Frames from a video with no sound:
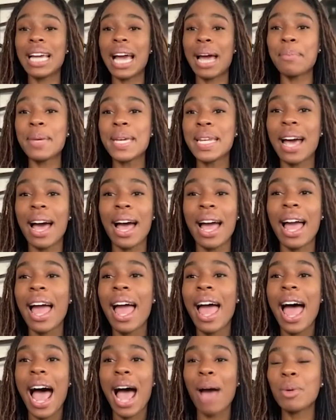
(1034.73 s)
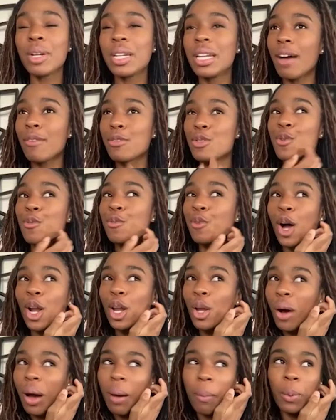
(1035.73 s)
I mean, I would love to
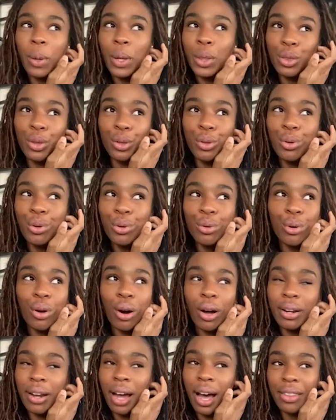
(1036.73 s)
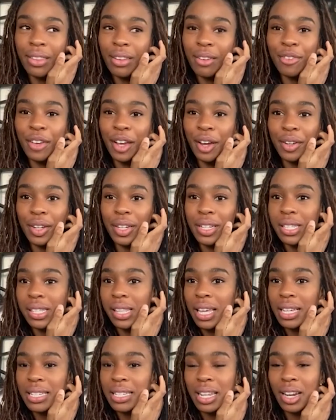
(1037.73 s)
follow up with you on other various
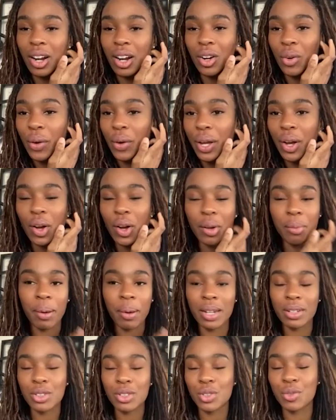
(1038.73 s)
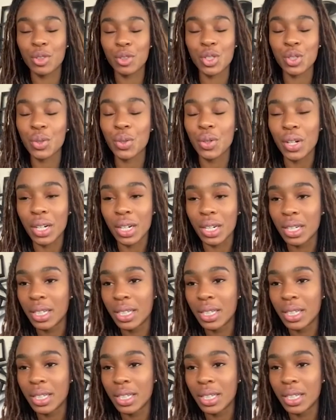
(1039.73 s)
things that are going on, but for sure.